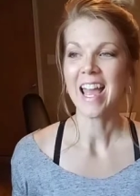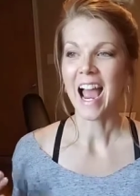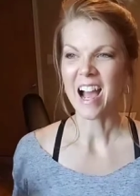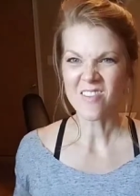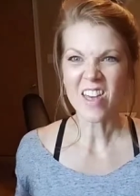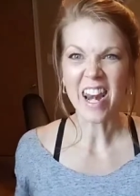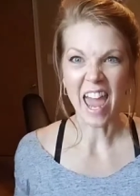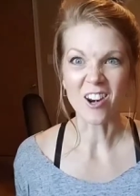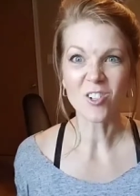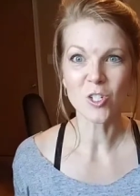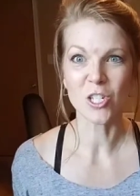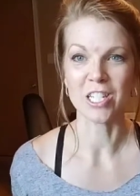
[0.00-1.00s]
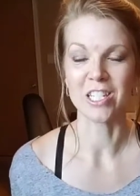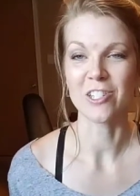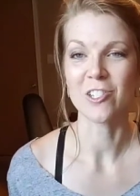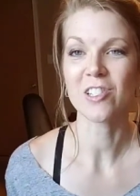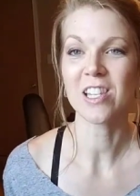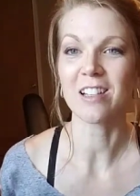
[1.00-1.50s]
have that energy and
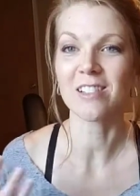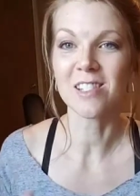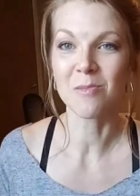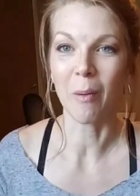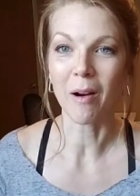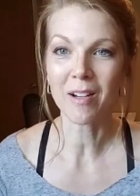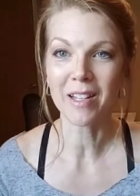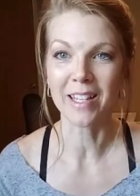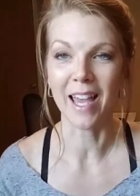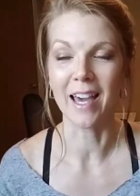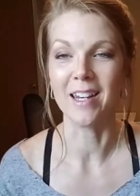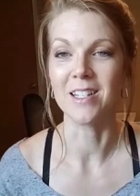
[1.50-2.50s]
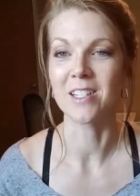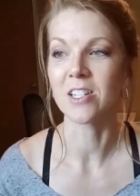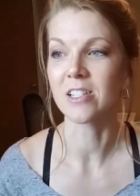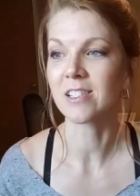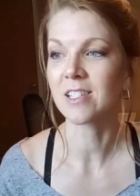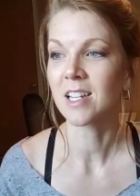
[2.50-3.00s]
just that spark again, and
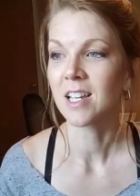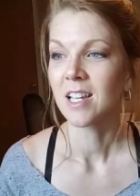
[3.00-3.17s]
just